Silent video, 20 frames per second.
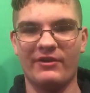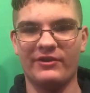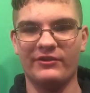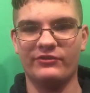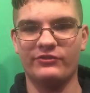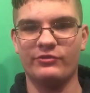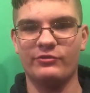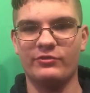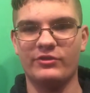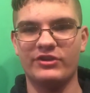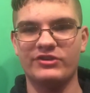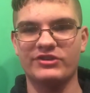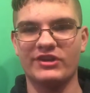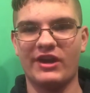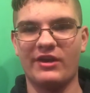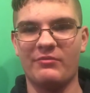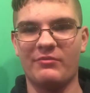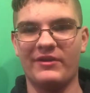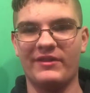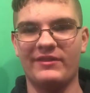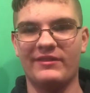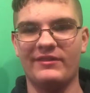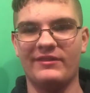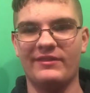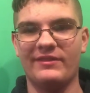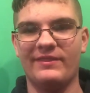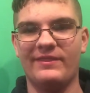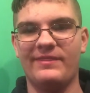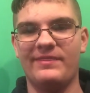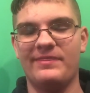of storage, and I don't want
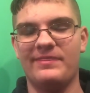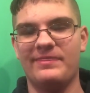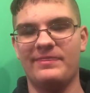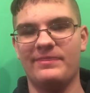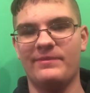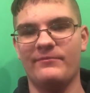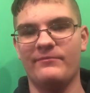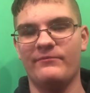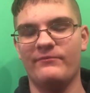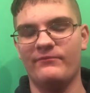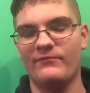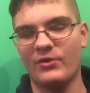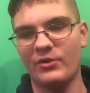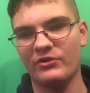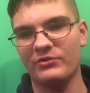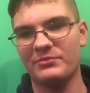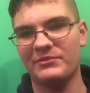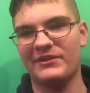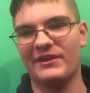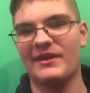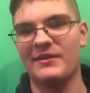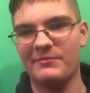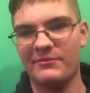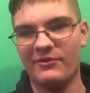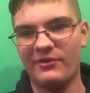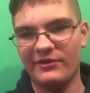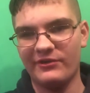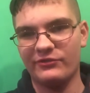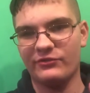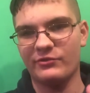the photos to take up a
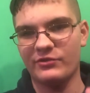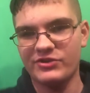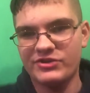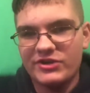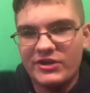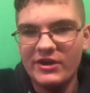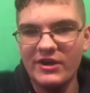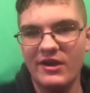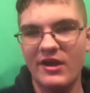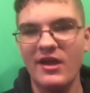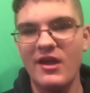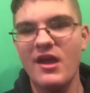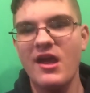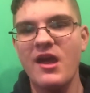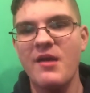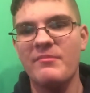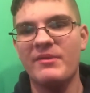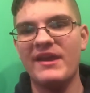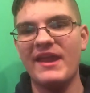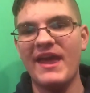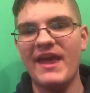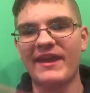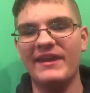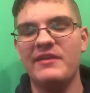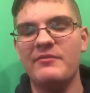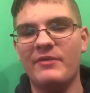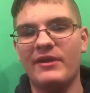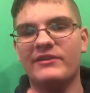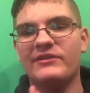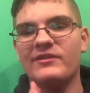lot of storage. But
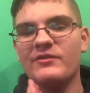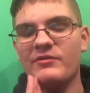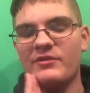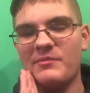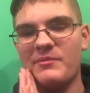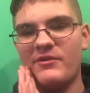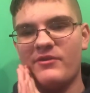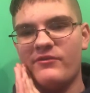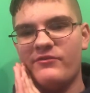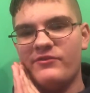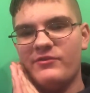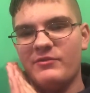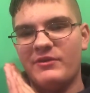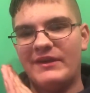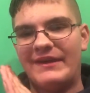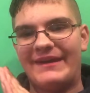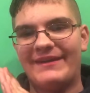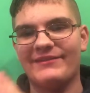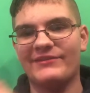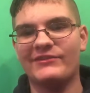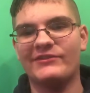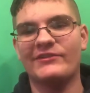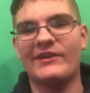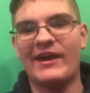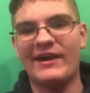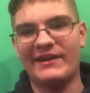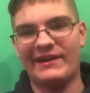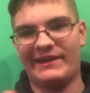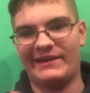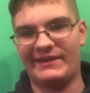anyway, today we're going to be reviewing
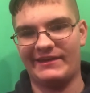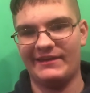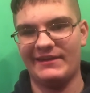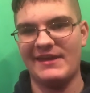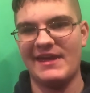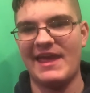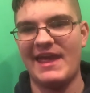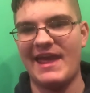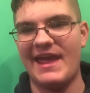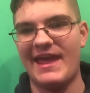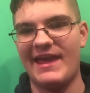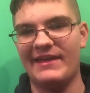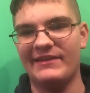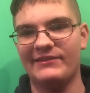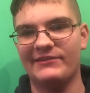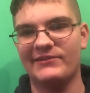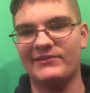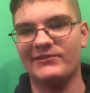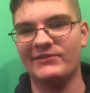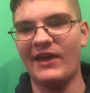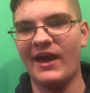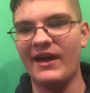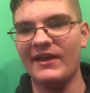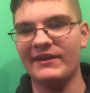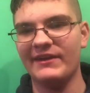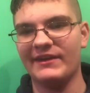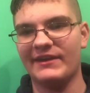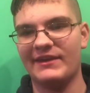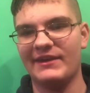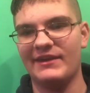Sonic, and
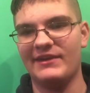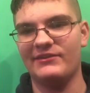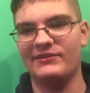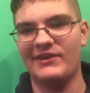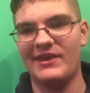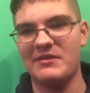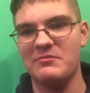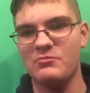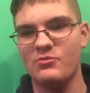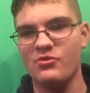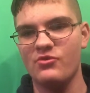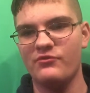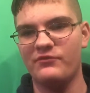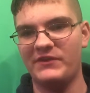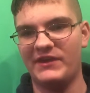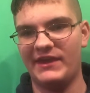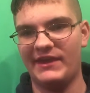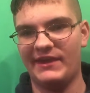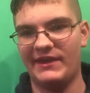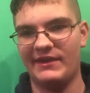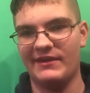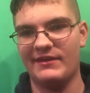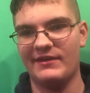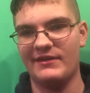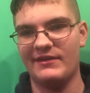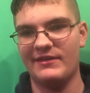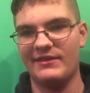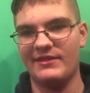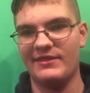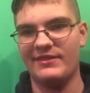Sonic is a movie
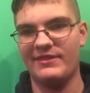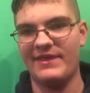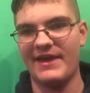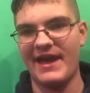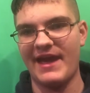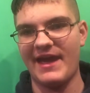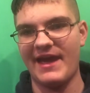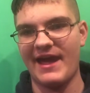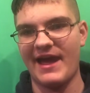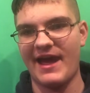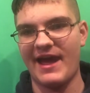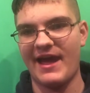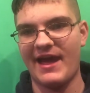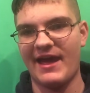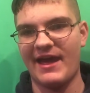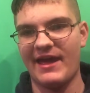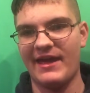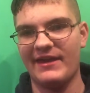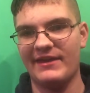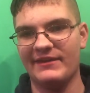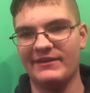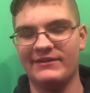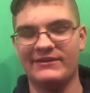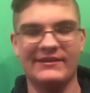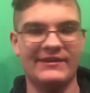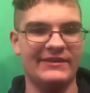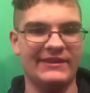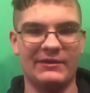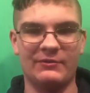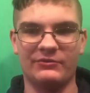that I
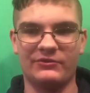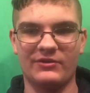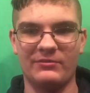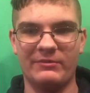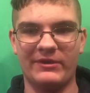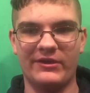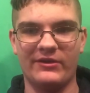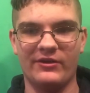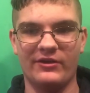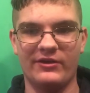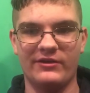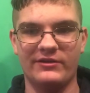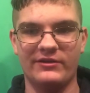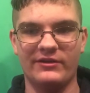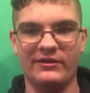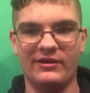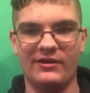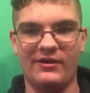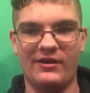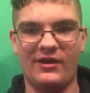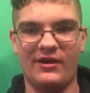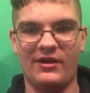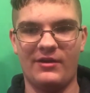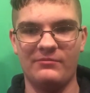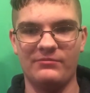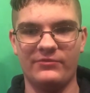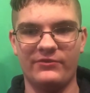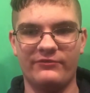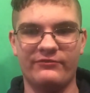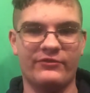didn't think was going to be good.
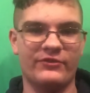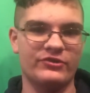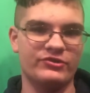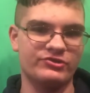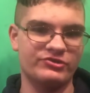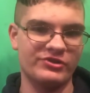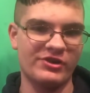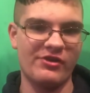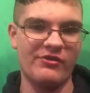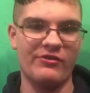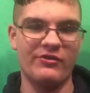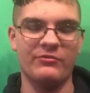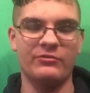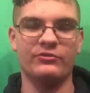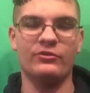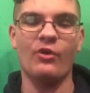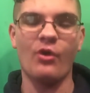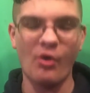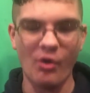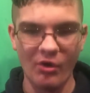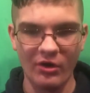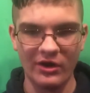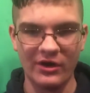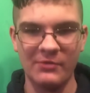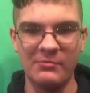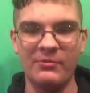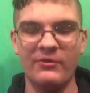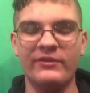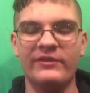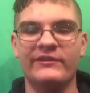The first trailer was
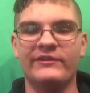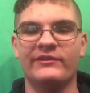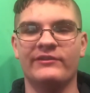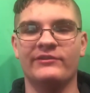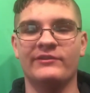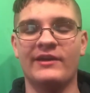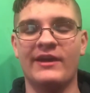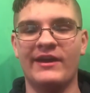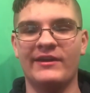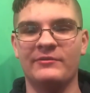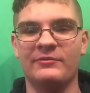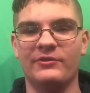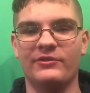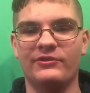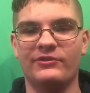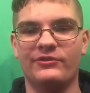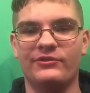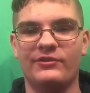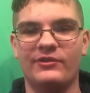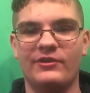horrible, the design was...